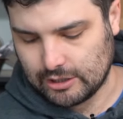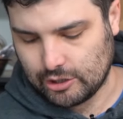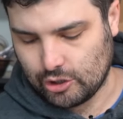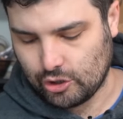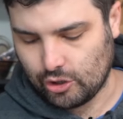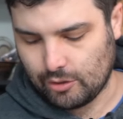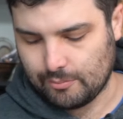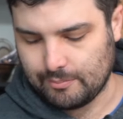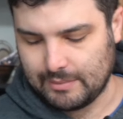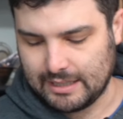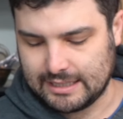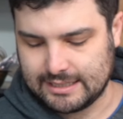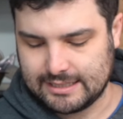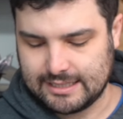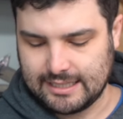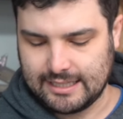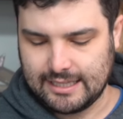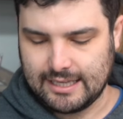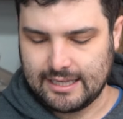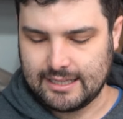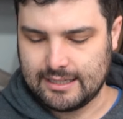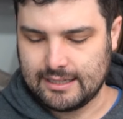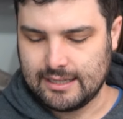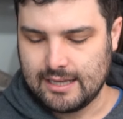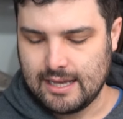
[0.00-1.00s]
the not mixing
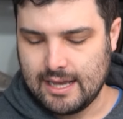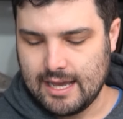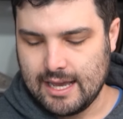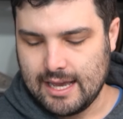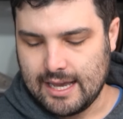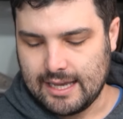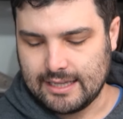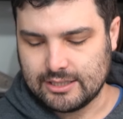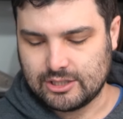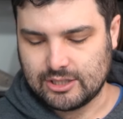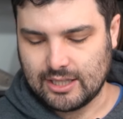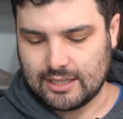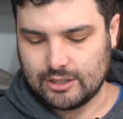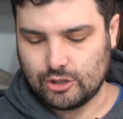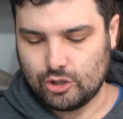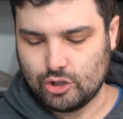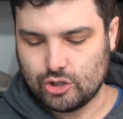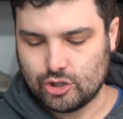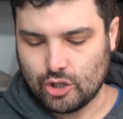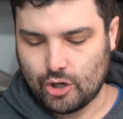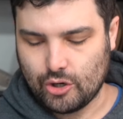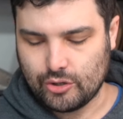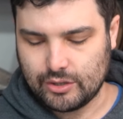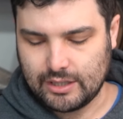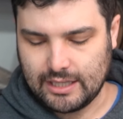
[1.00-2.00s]
in is so that you
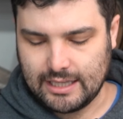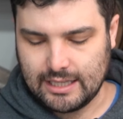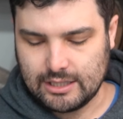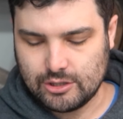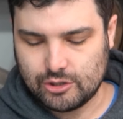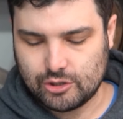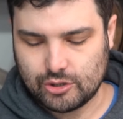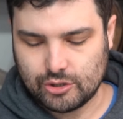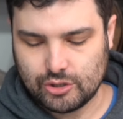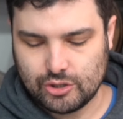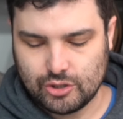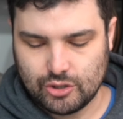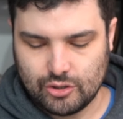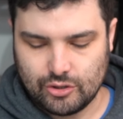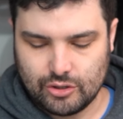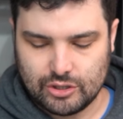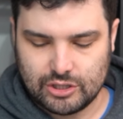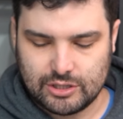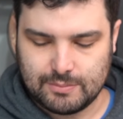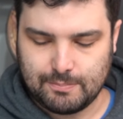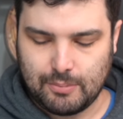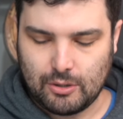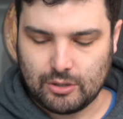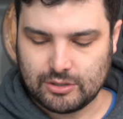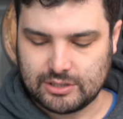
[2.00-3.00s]
don't
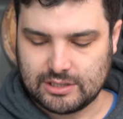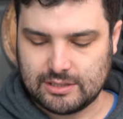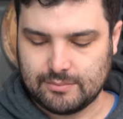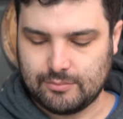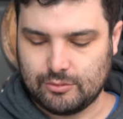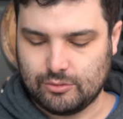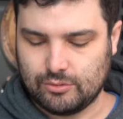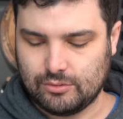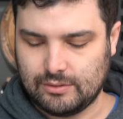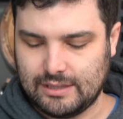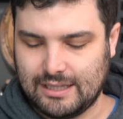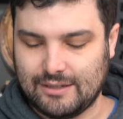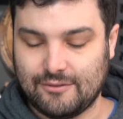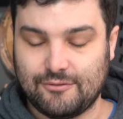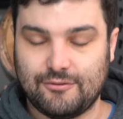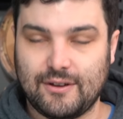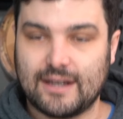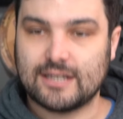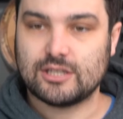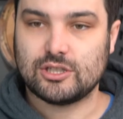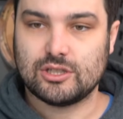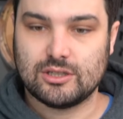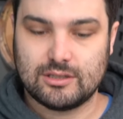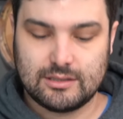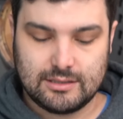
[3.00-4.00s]
introduce possible
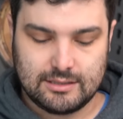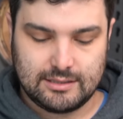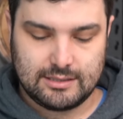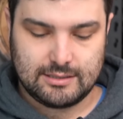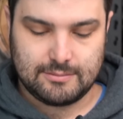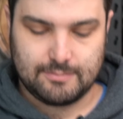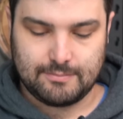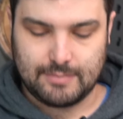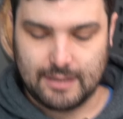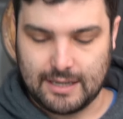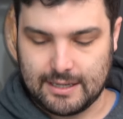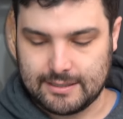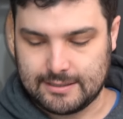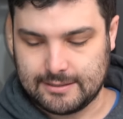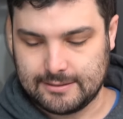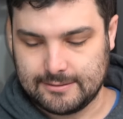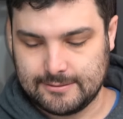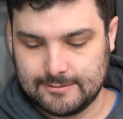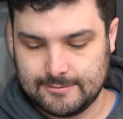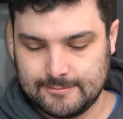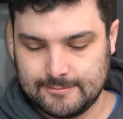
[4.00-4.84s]
infections, but